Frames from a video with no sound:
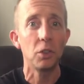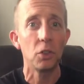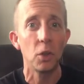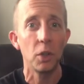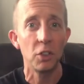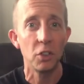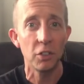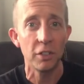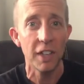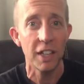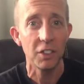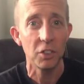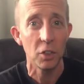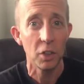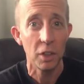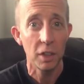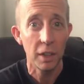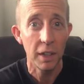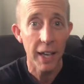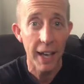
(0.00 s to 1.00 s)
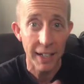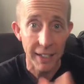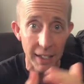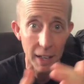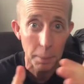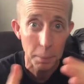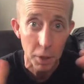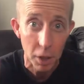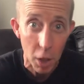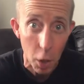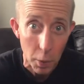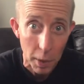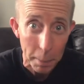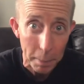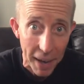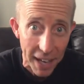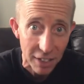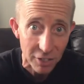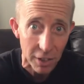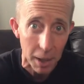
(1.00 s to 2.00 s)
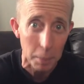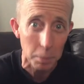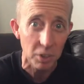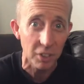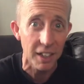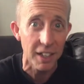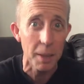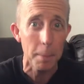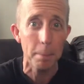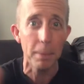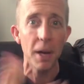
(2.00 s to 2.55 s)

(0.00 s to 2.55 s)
Toys R Us ended up going bankrupt, right?